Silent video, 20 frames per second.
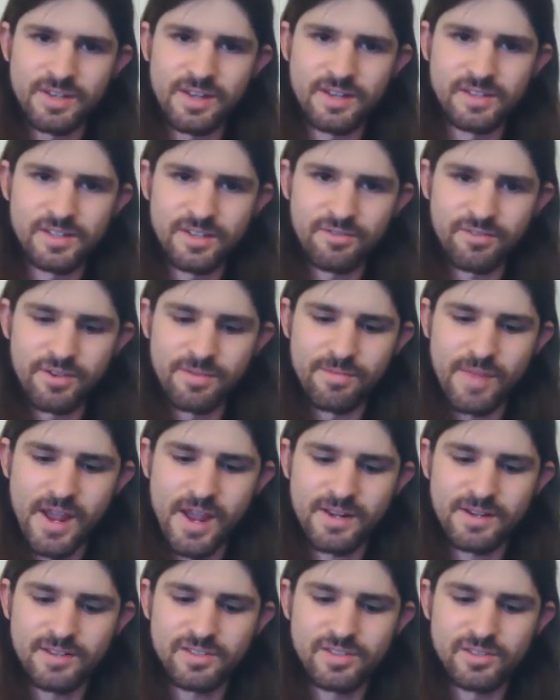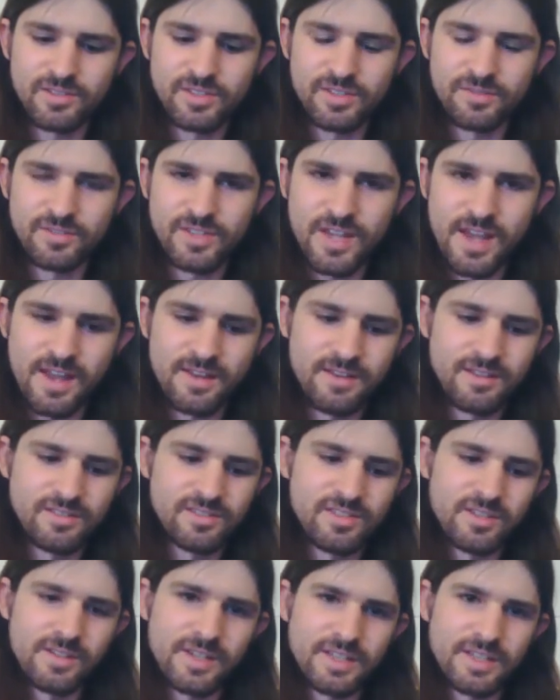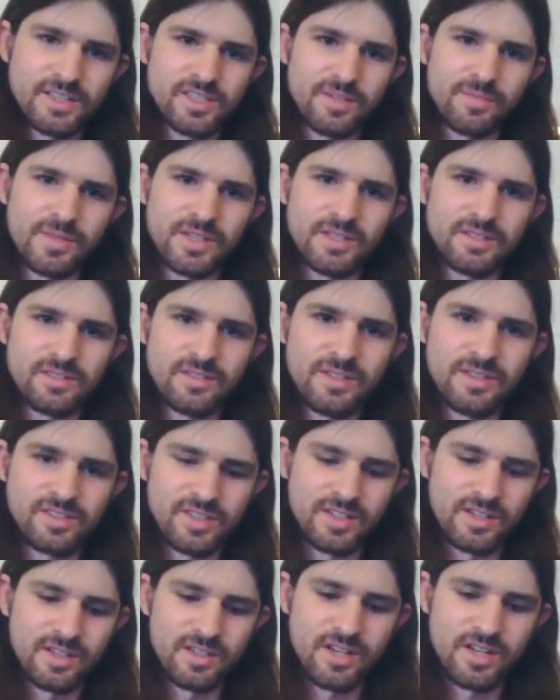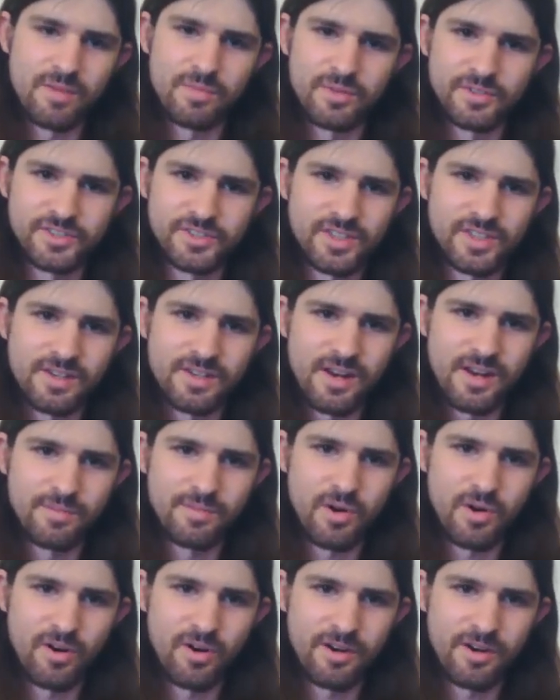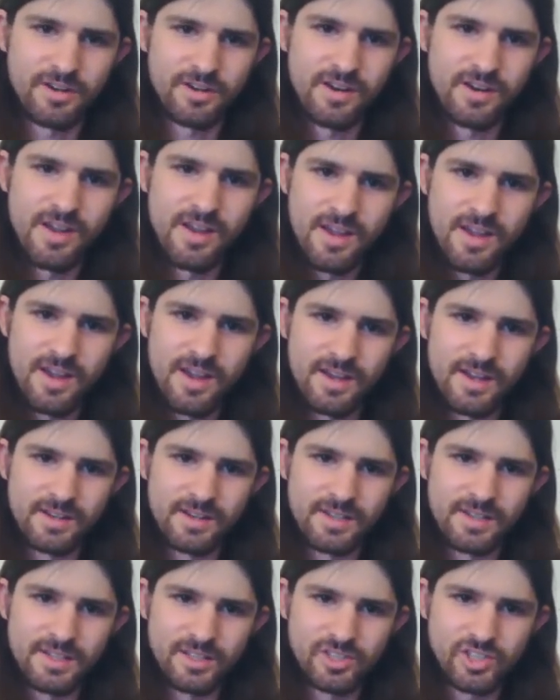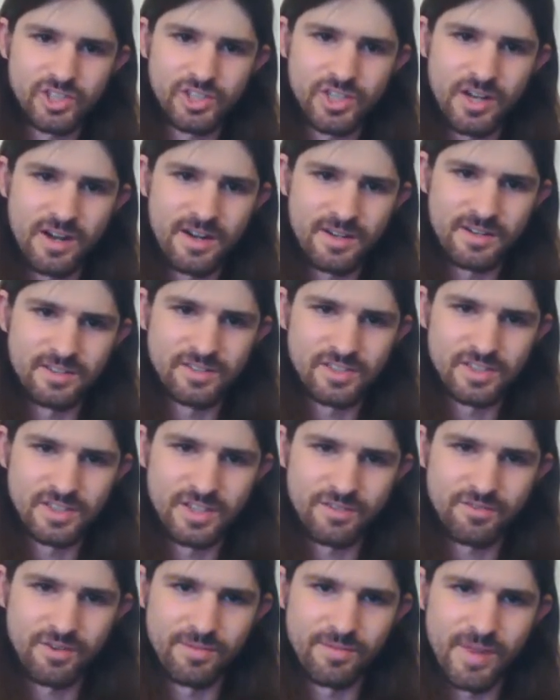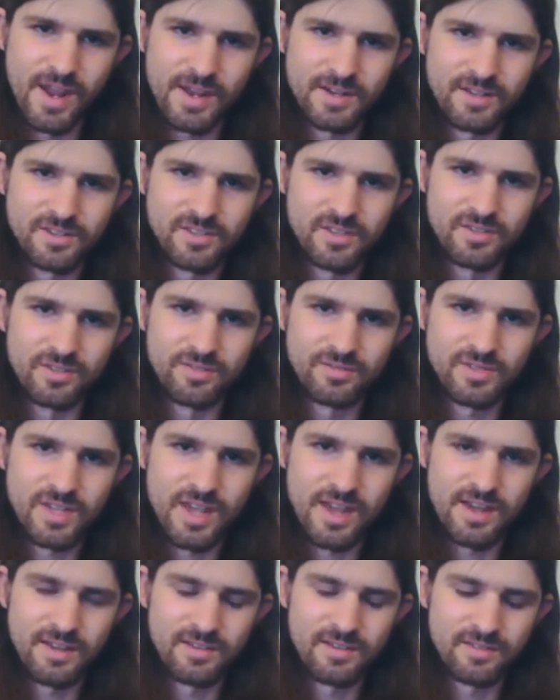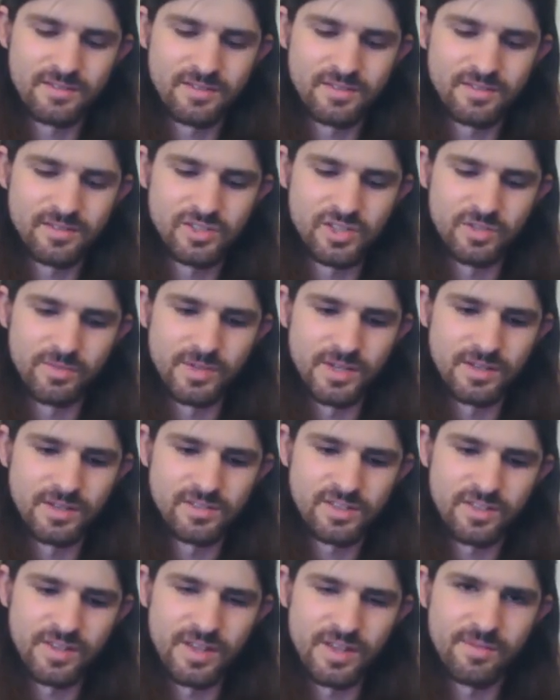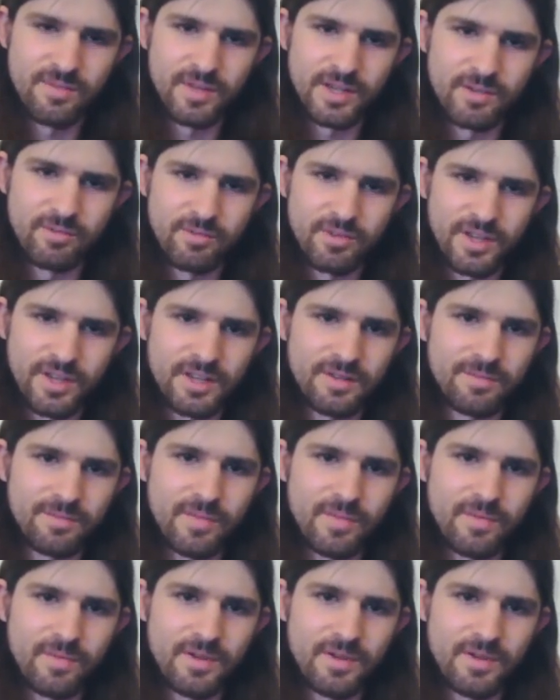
at different magnitudes of 10 until like somebody, it's like a couple sitting at a park. And each shot is a different magnitude of 10 zooming into them, like with like a,